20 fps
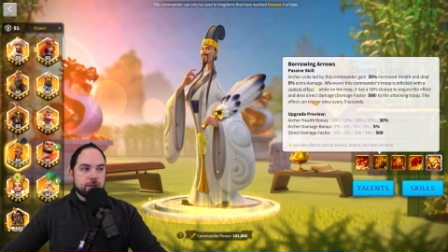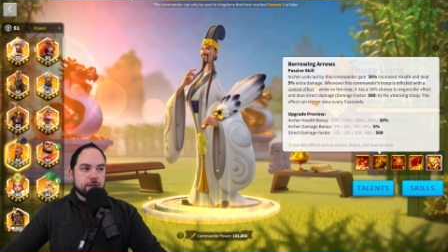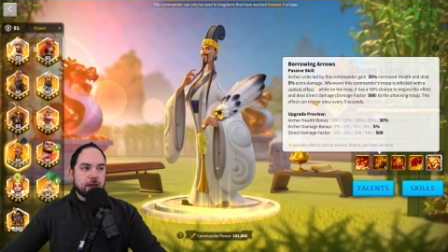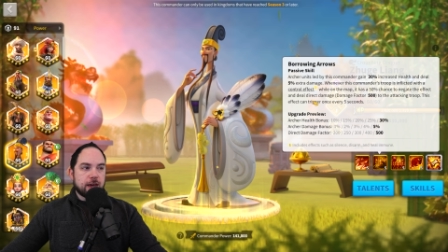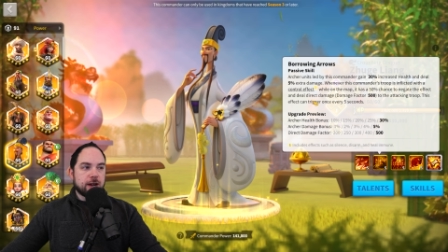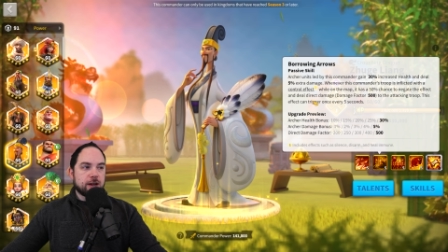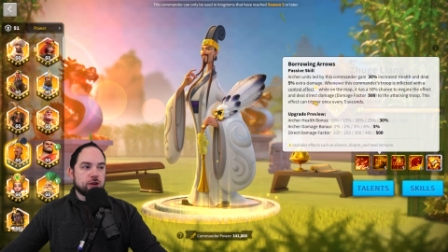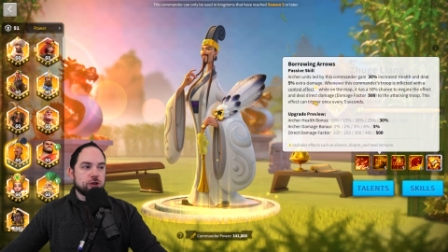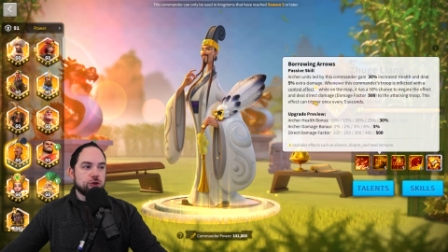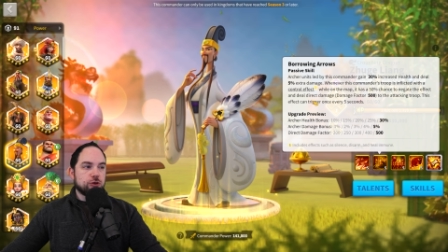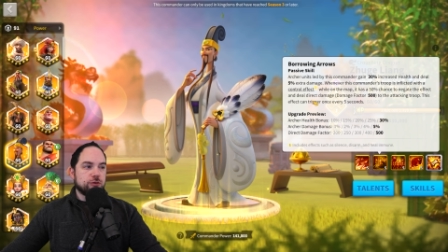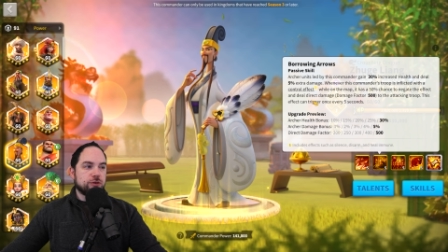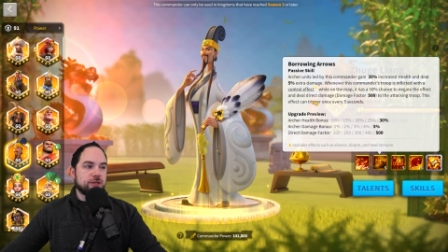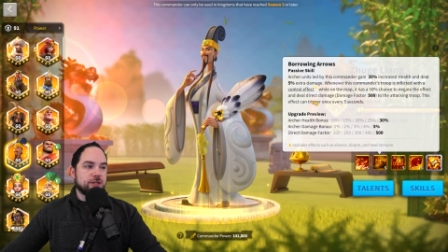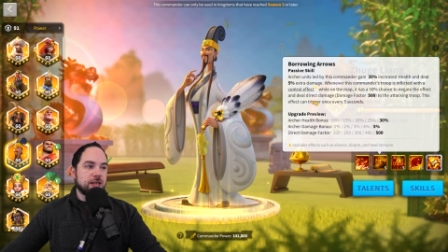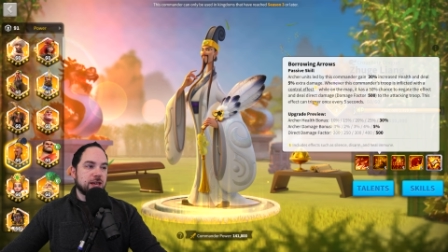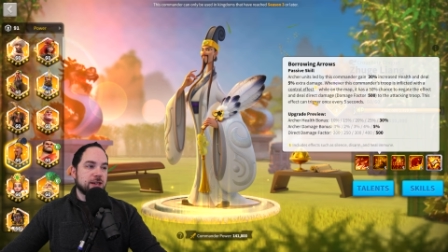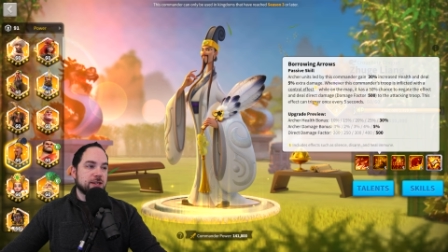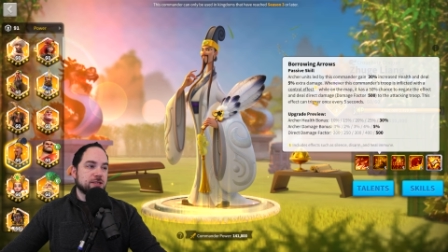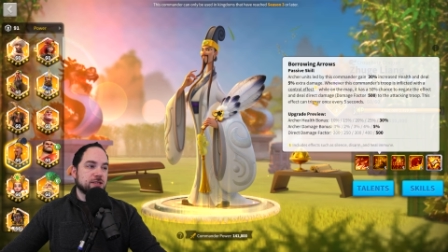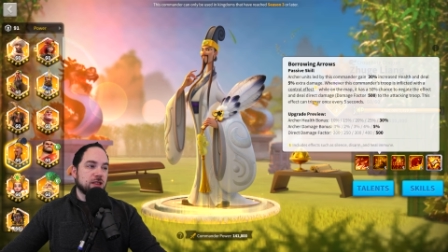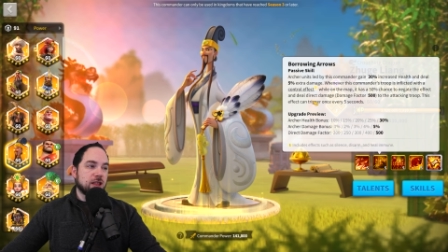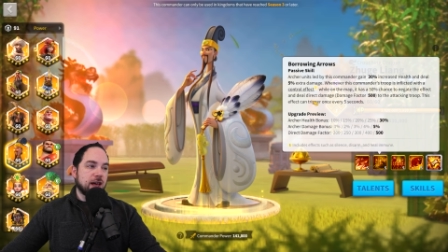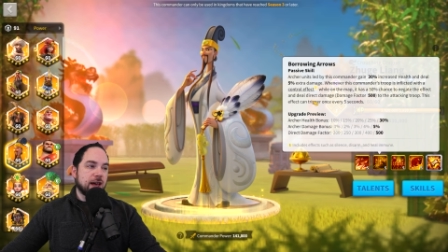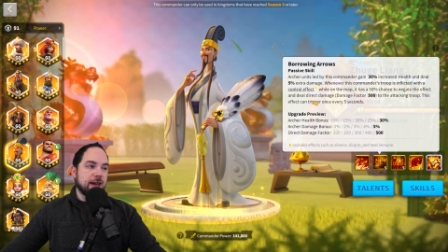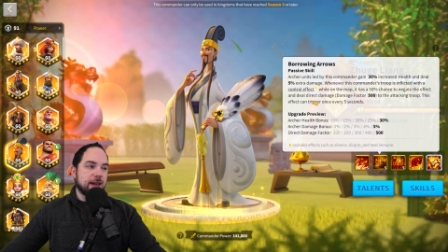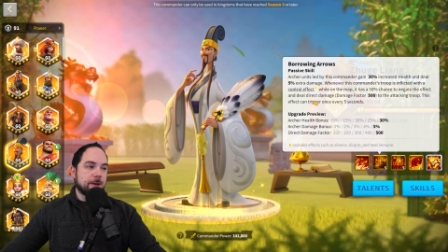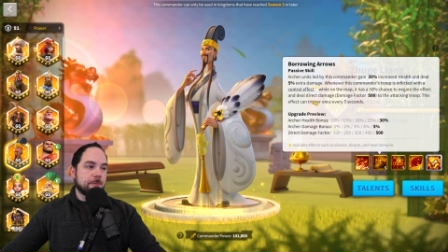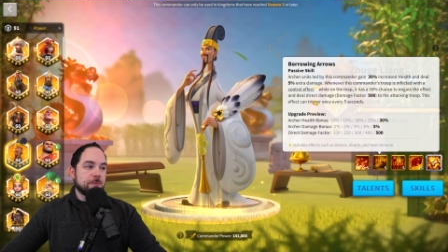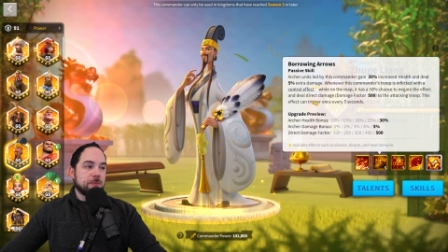That includes things
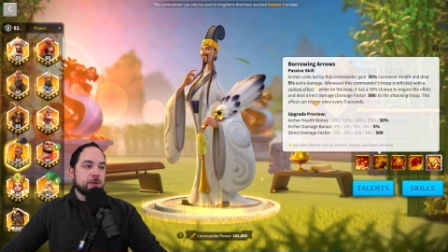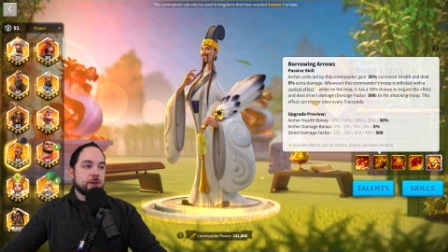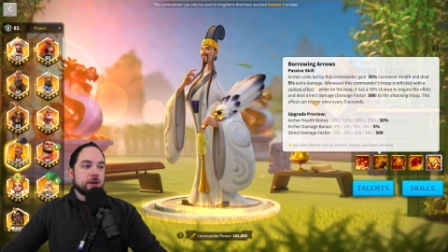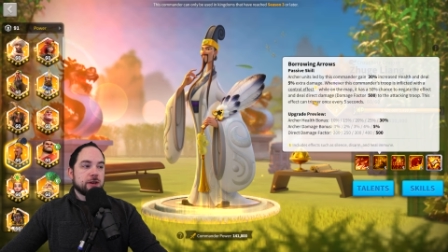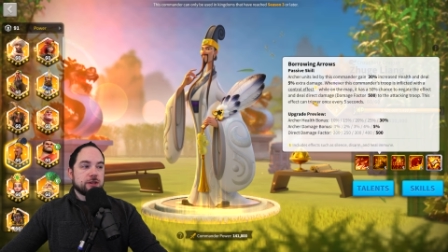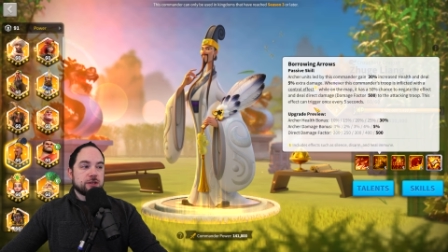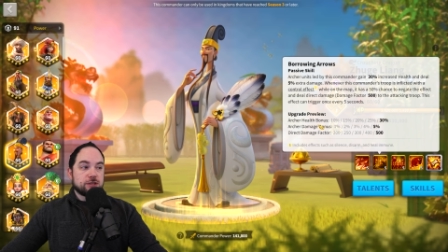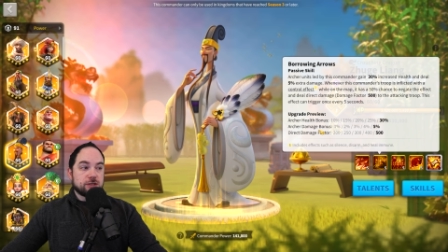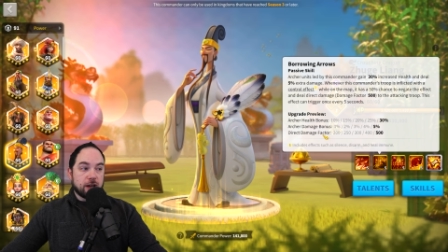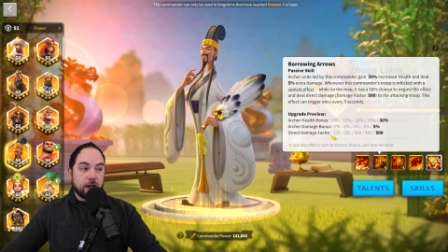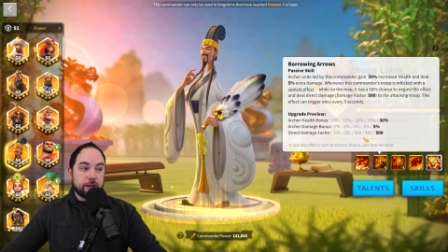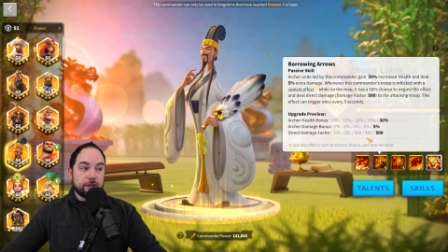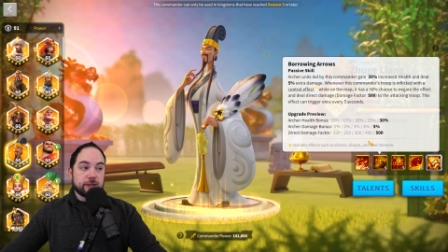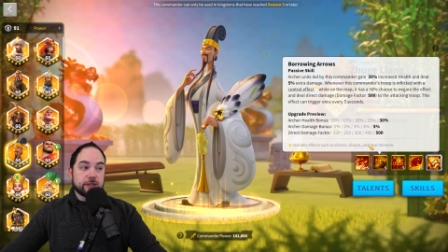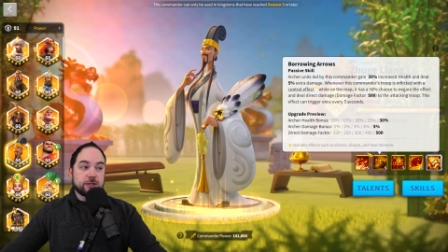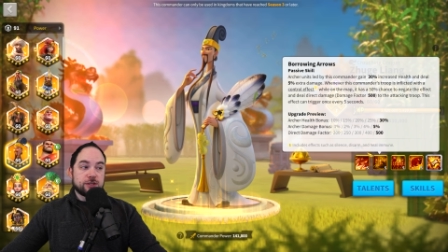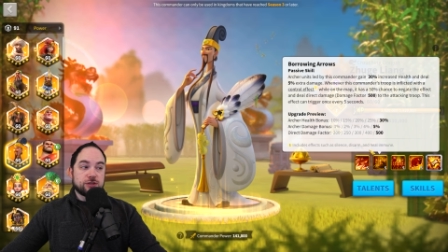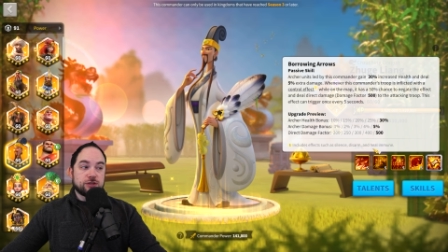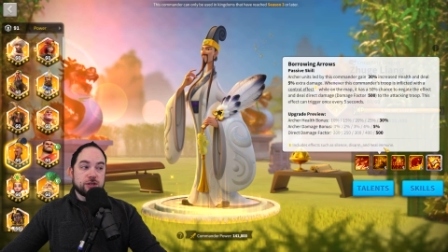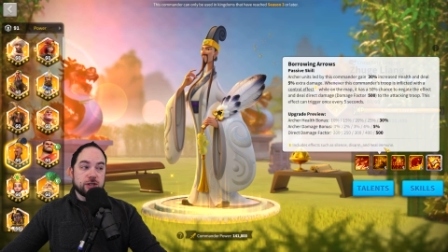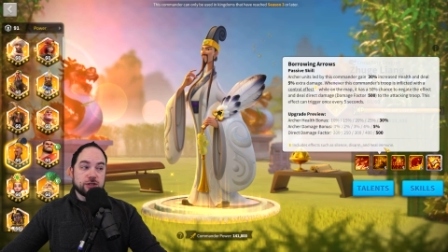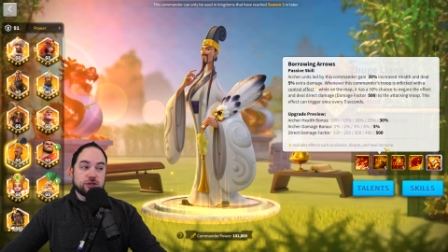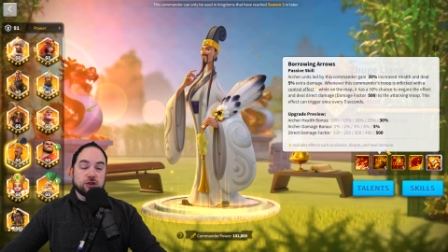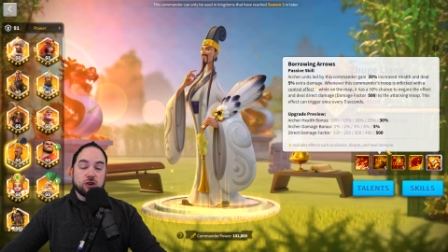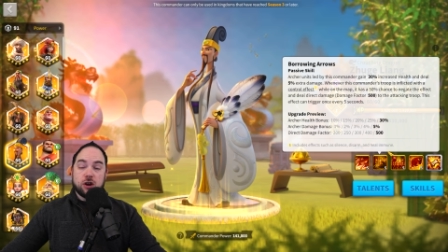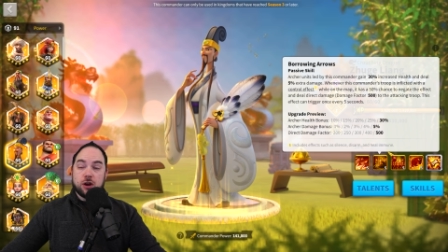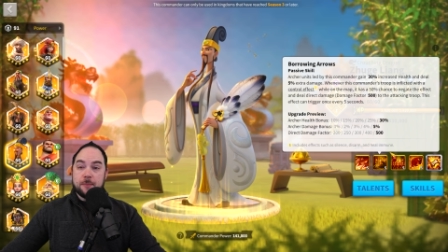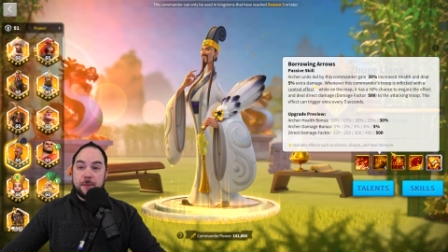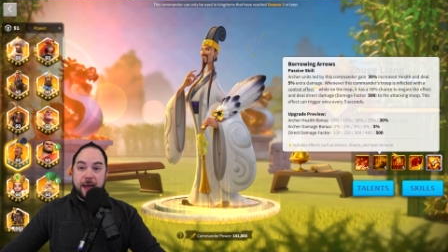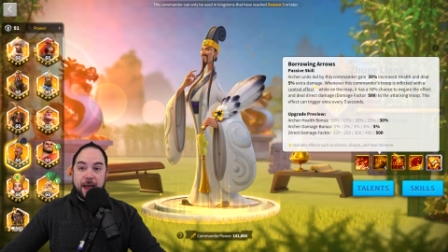like silence,
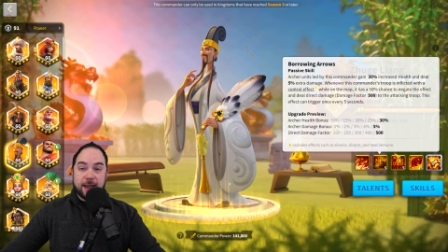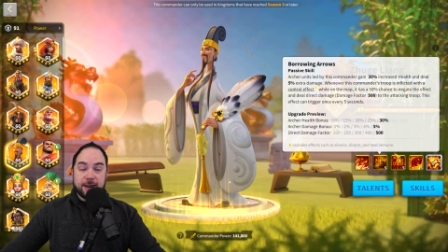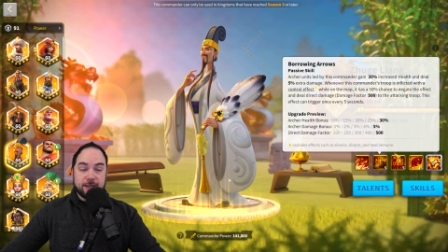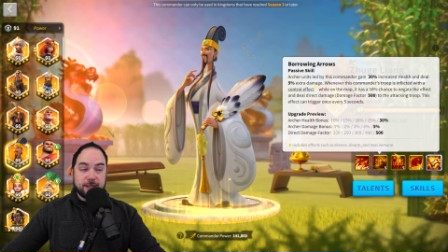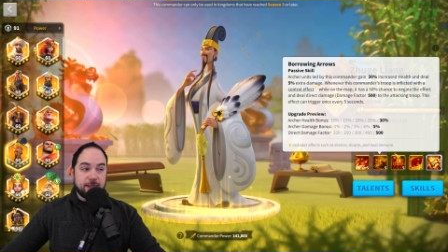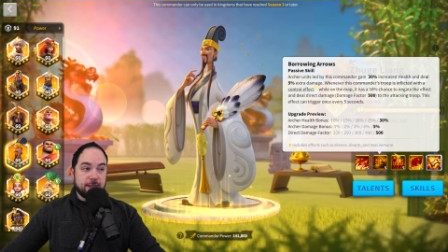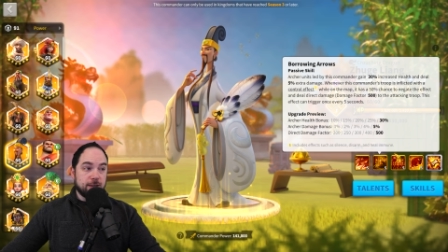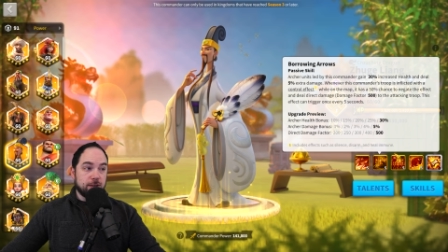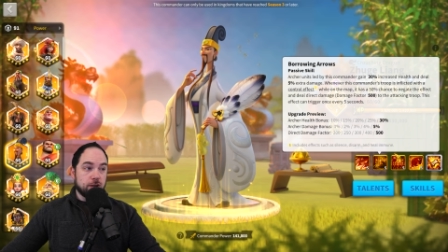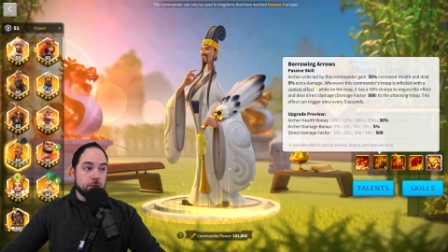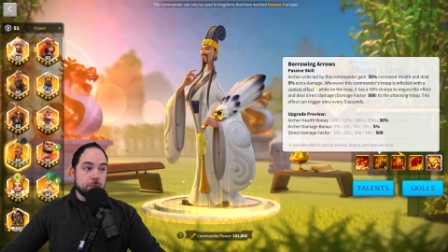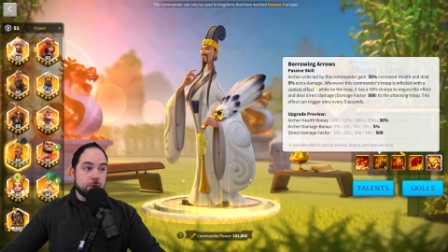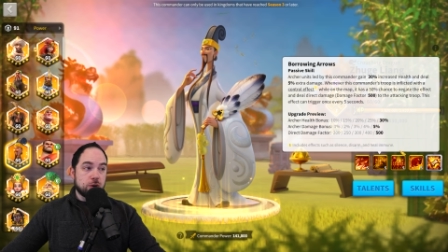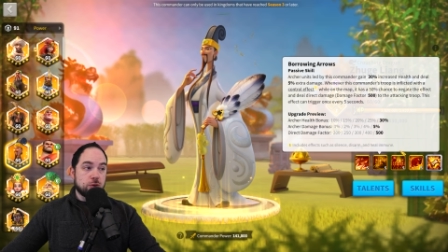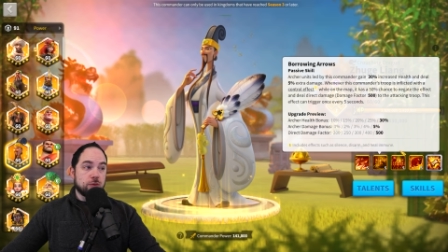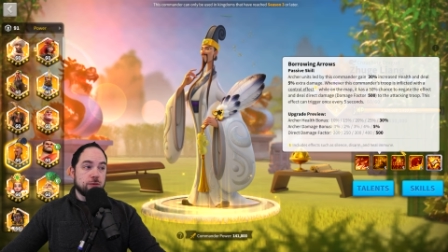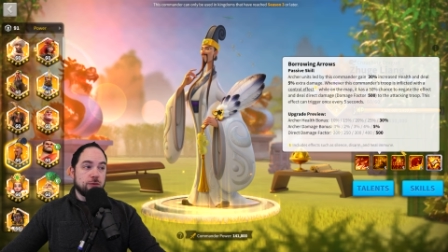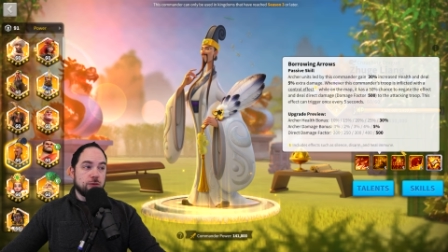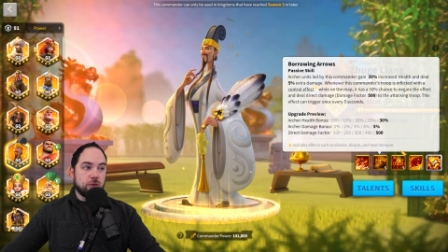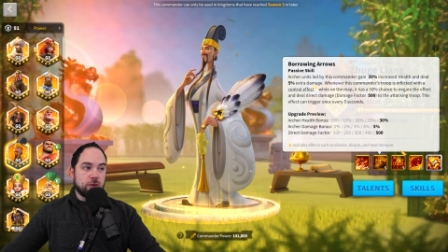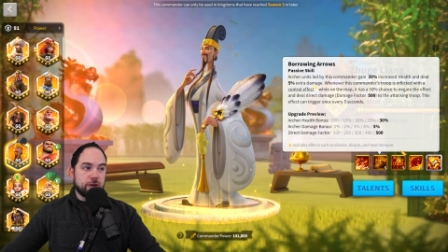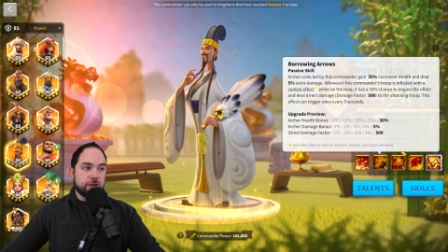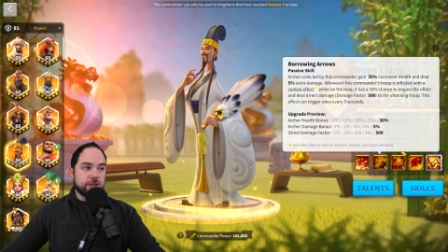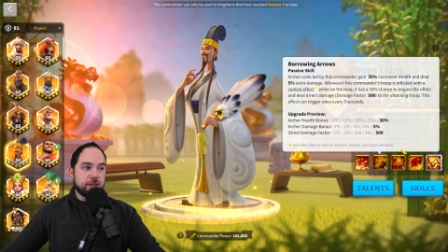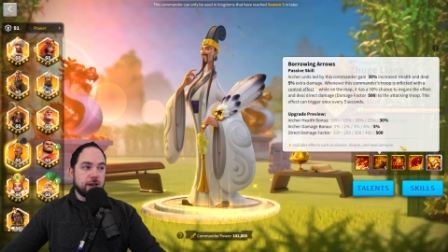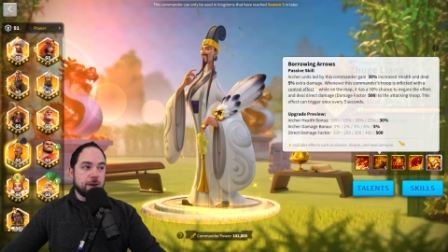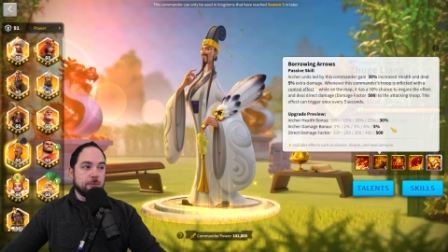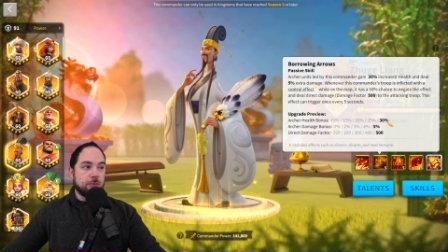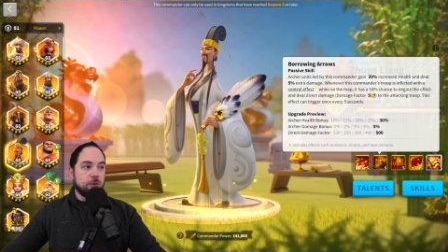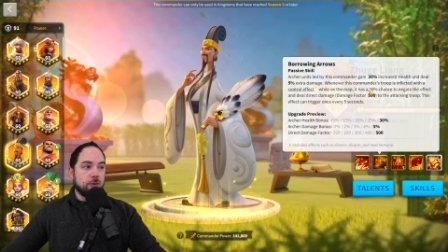disarm, and heal immune, for
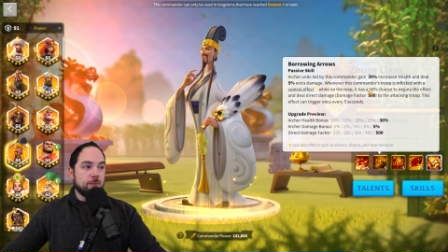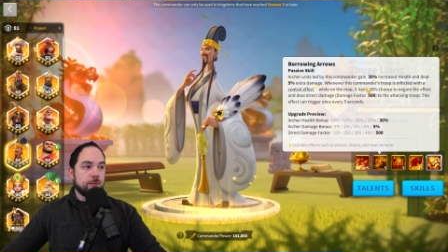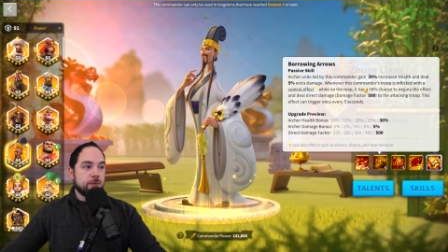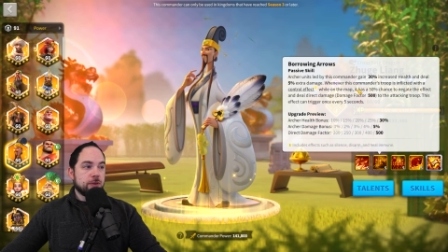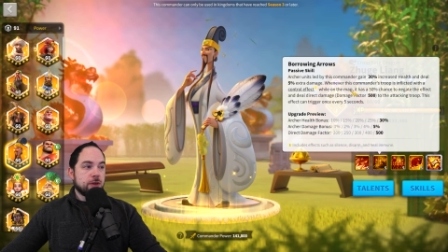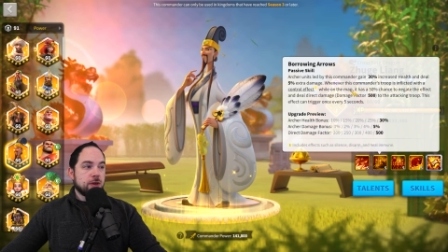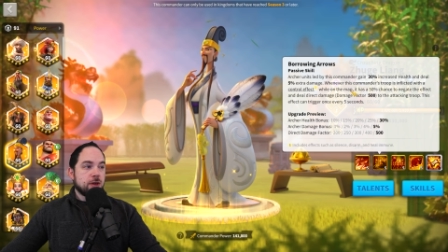example.